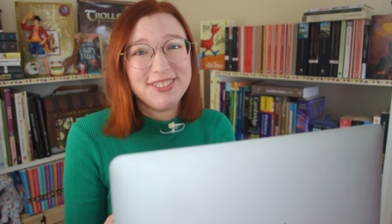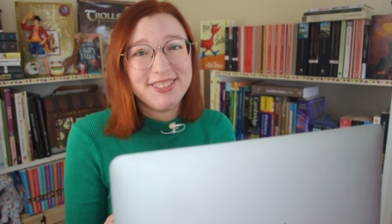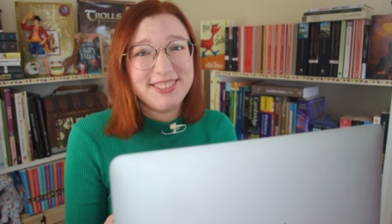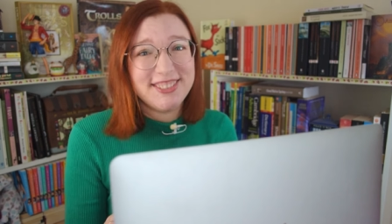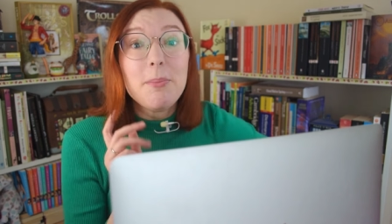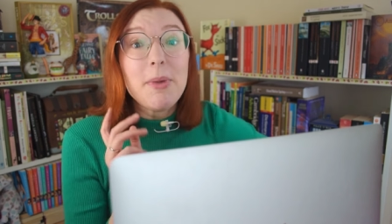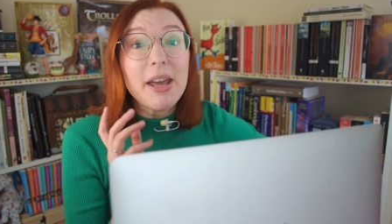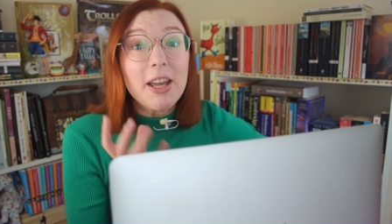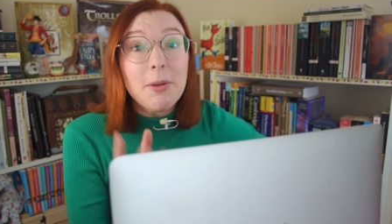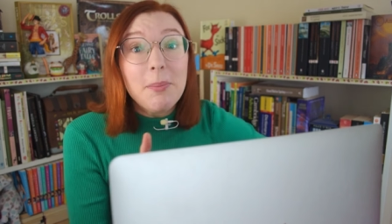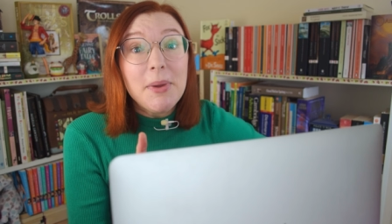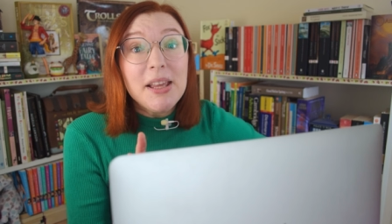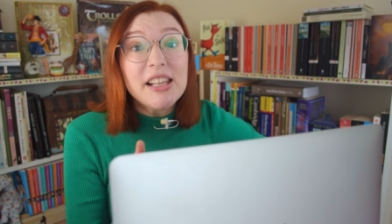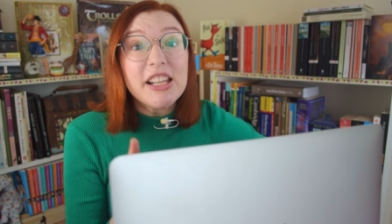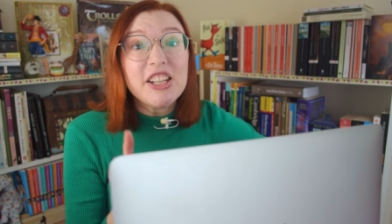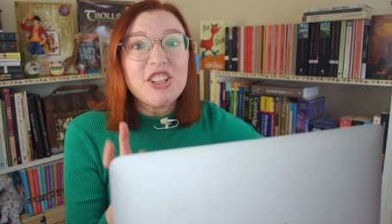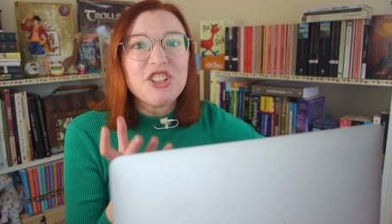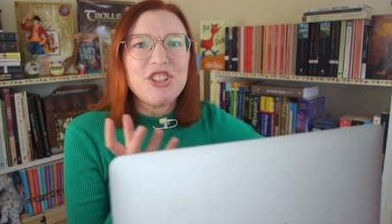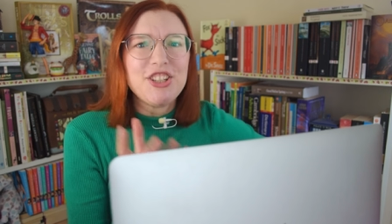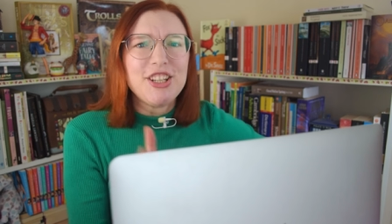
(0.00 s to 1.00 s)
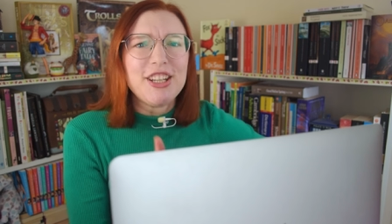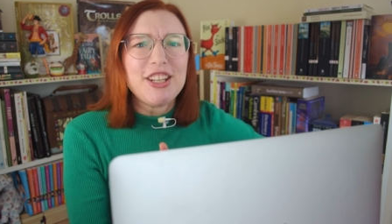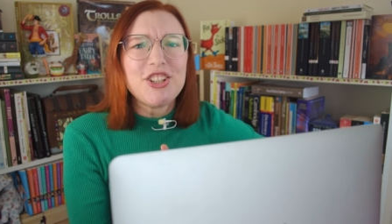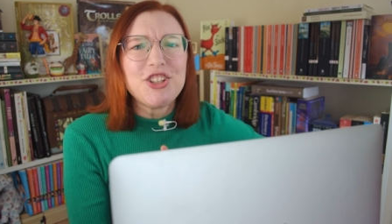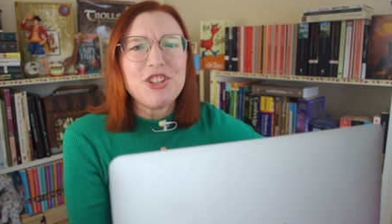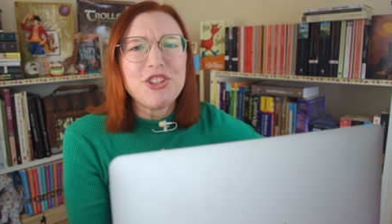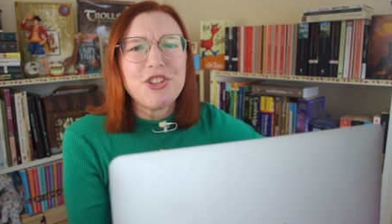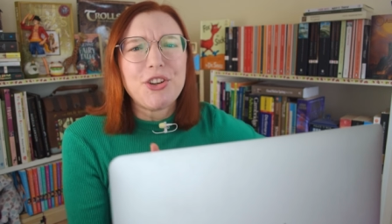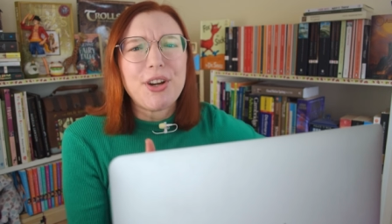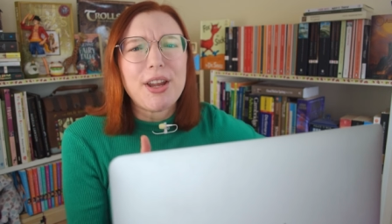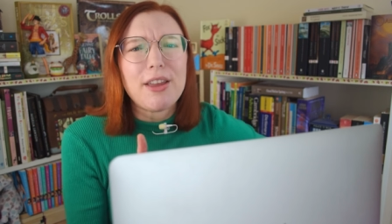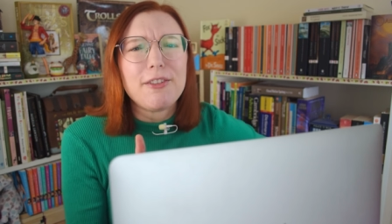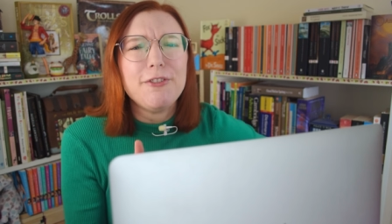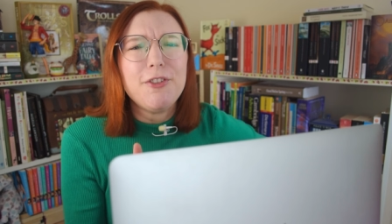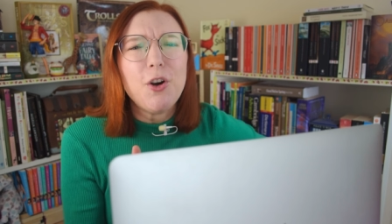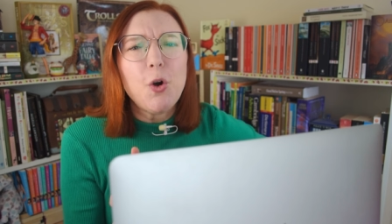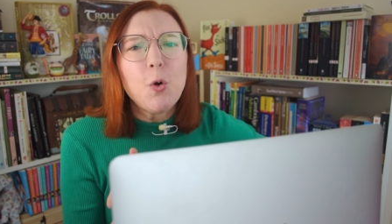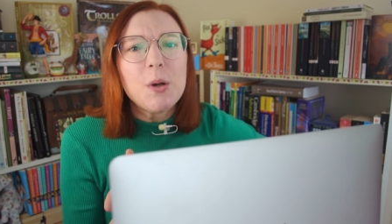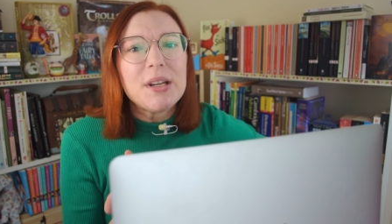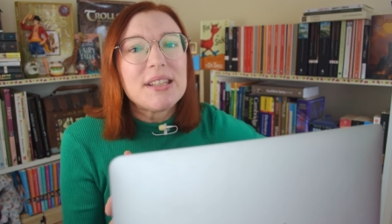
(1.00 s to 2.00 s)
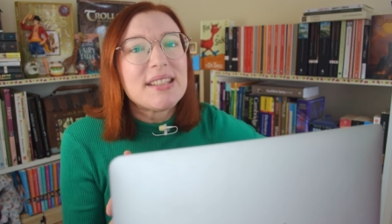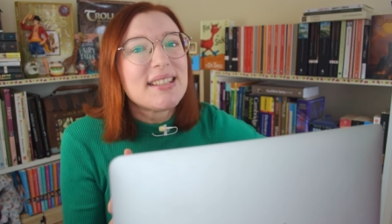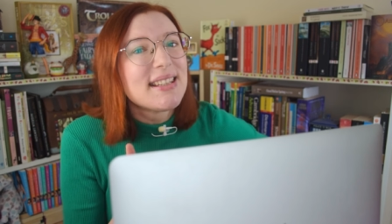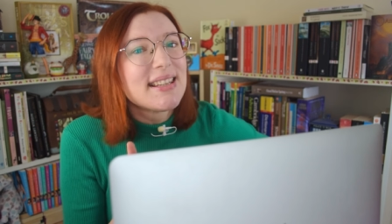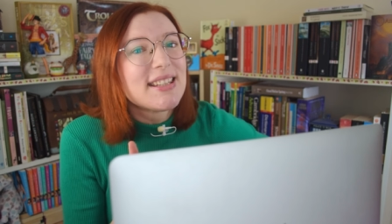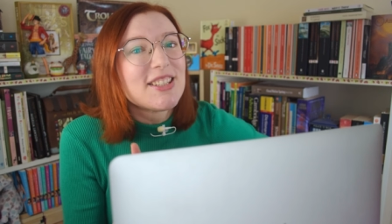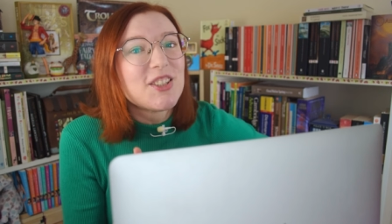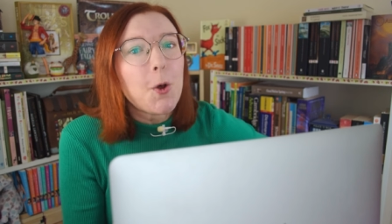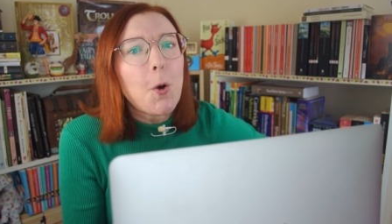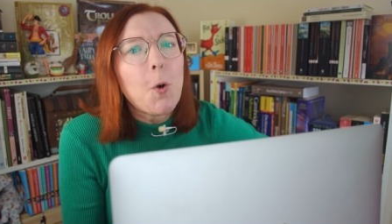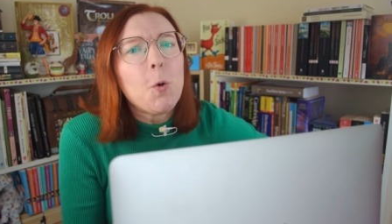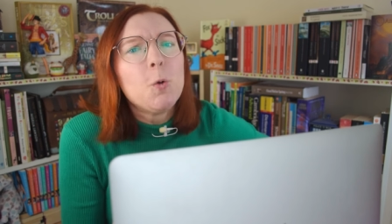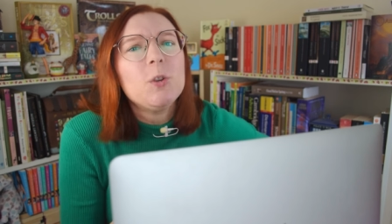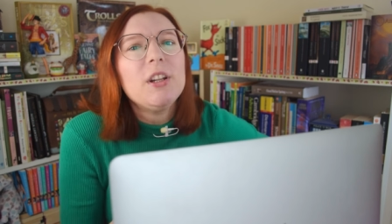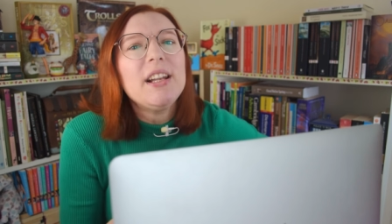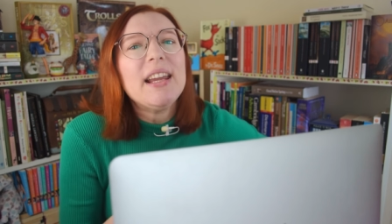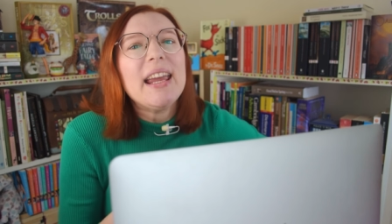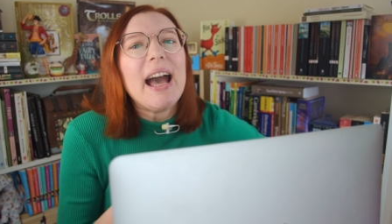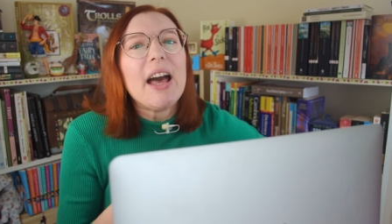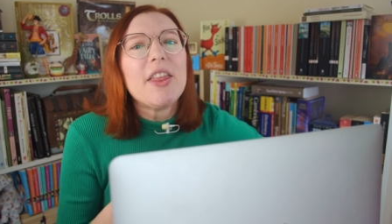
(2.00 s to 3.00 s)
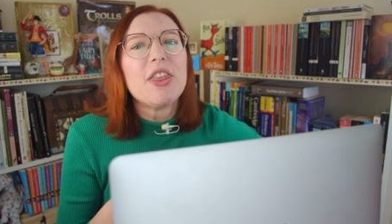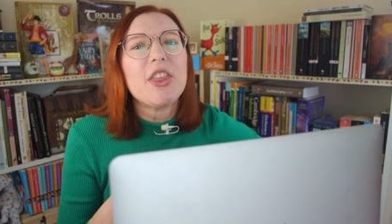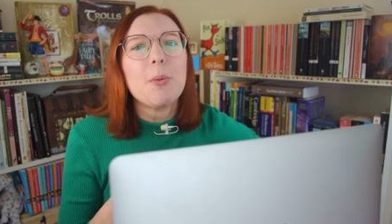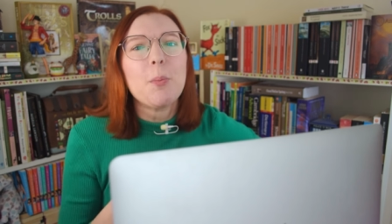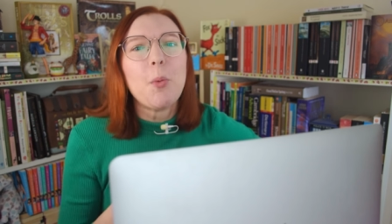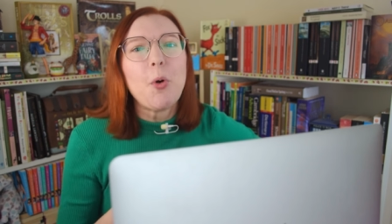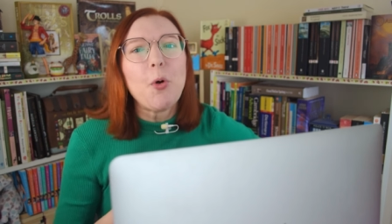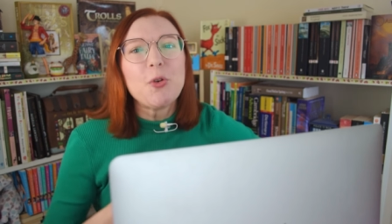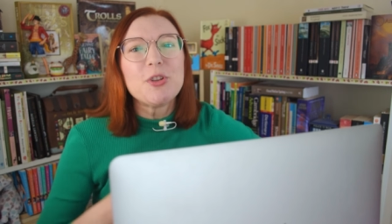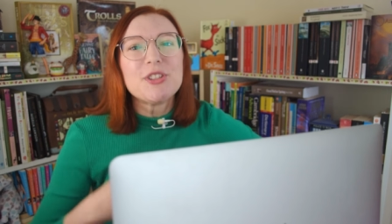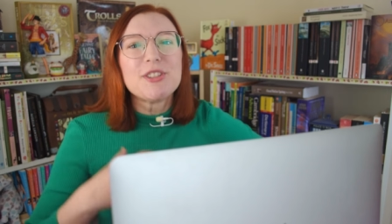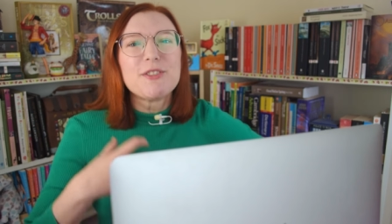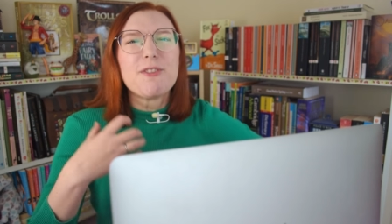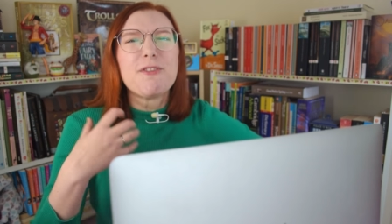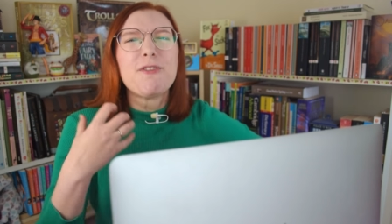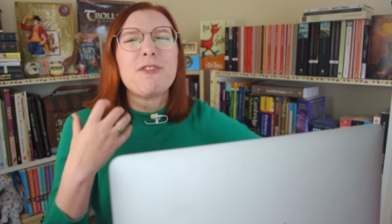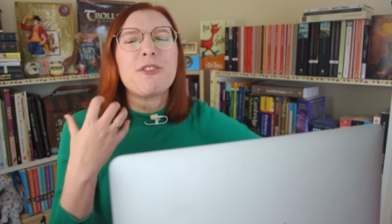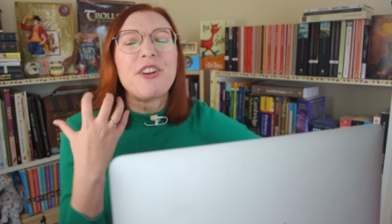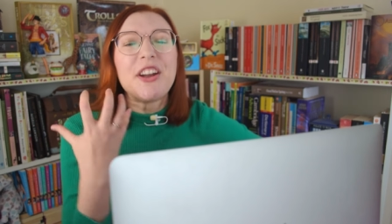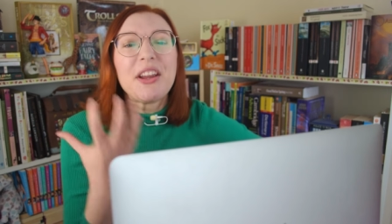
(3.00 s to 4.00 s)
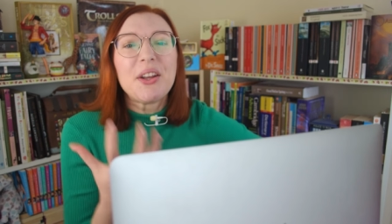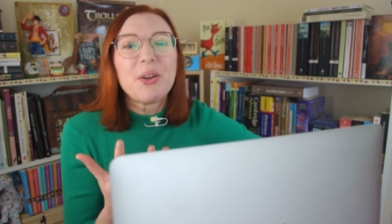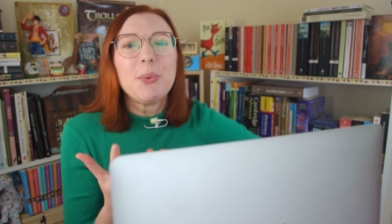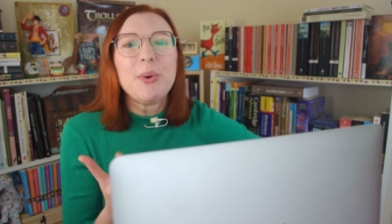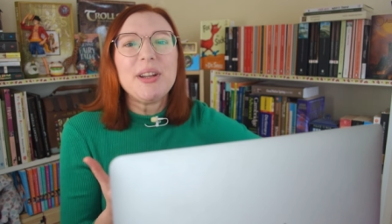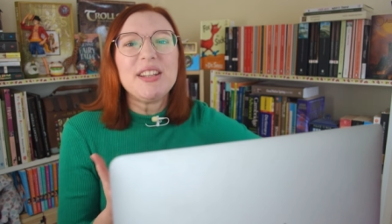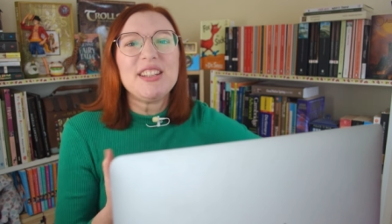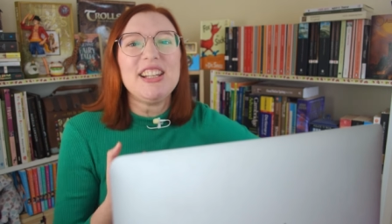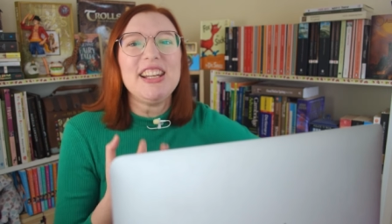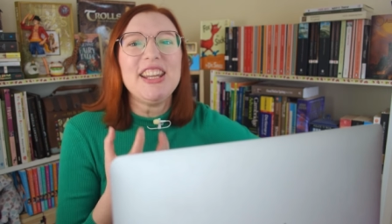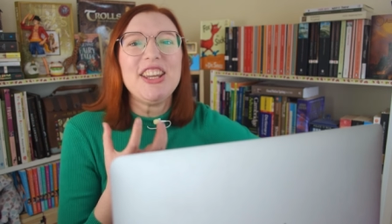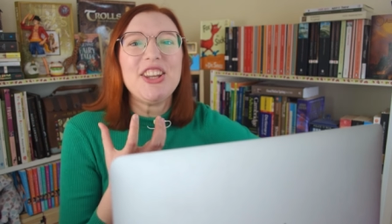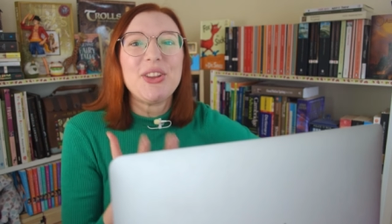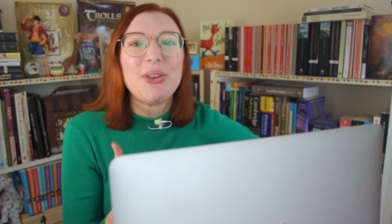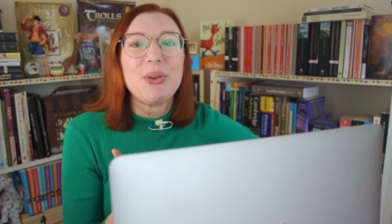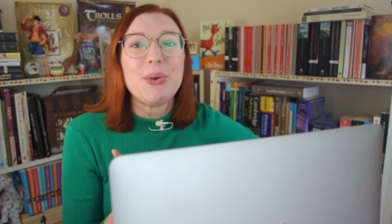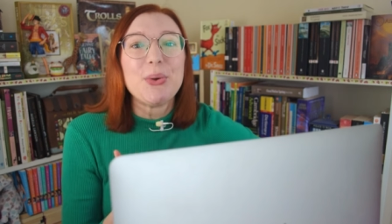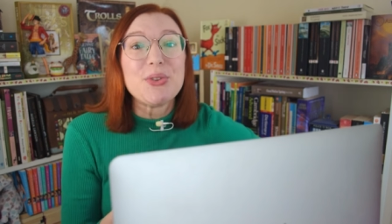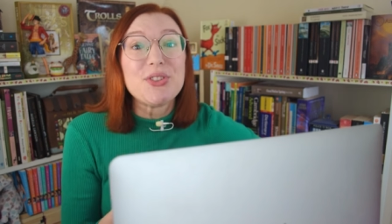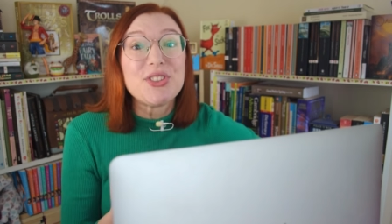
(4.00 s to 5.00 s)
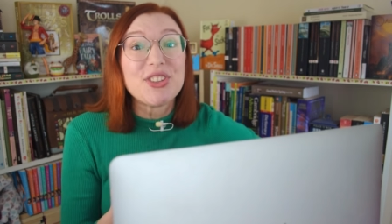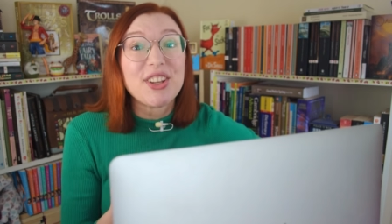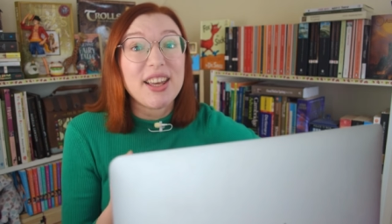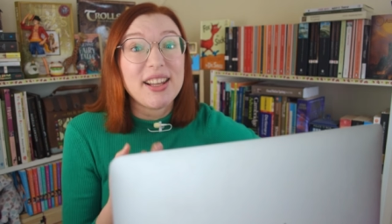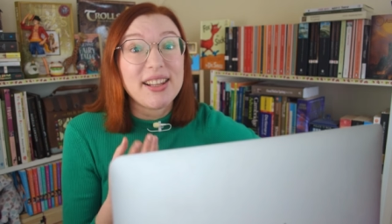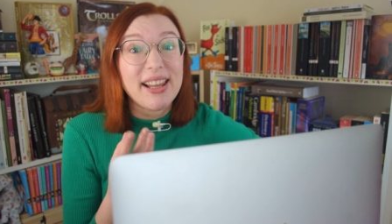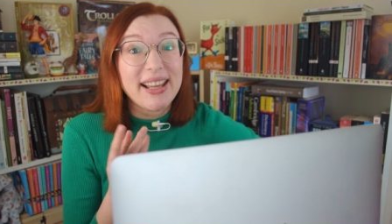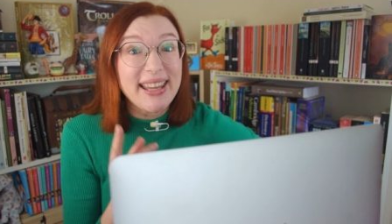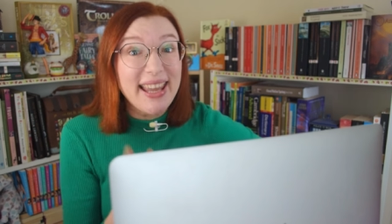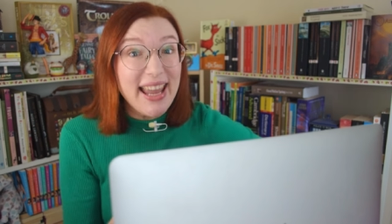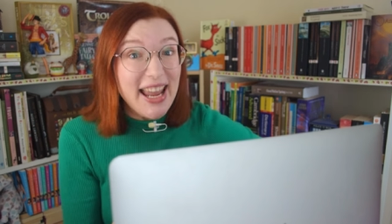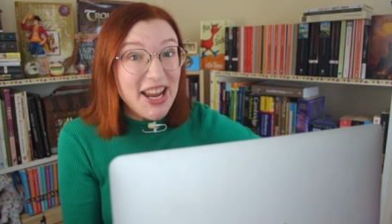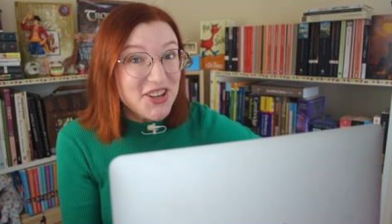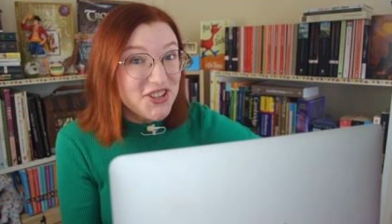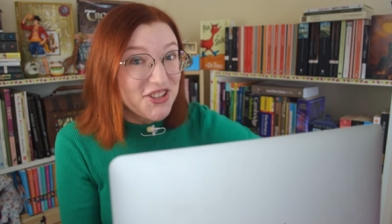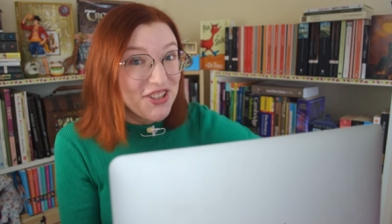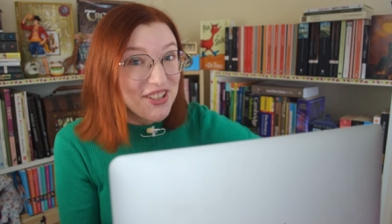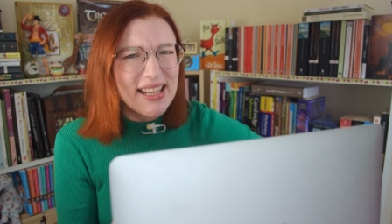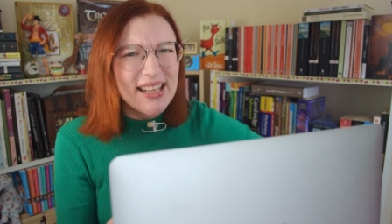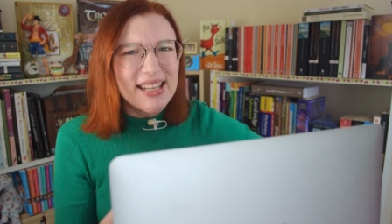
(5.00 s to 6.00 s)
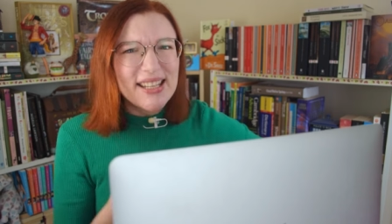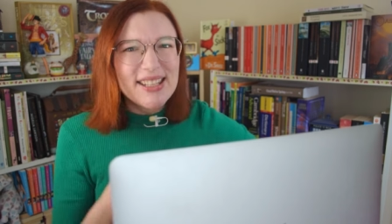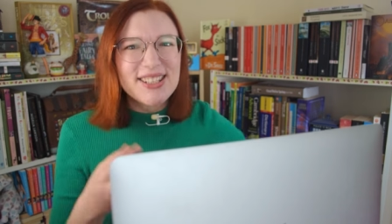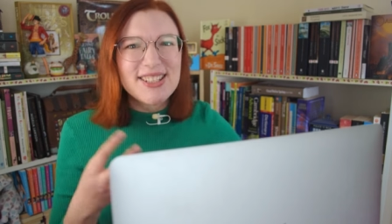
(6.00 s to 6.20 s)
The Macmillan Dictionary focuses only on the most frequently used collocations.